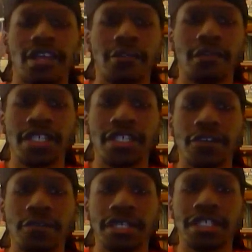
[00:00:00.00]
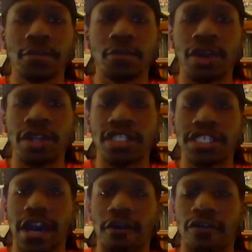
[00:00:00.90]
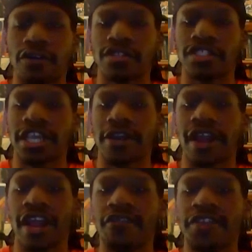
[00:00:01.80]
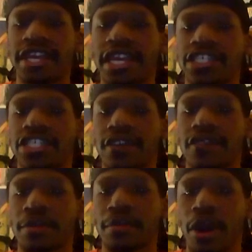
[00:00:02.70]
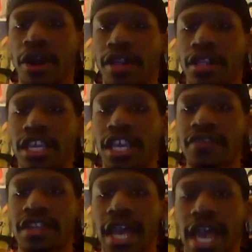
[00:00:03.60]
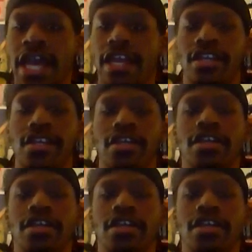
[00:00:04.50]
He must still be somewhere in the tower. Tear every inch of it apart, even the attic.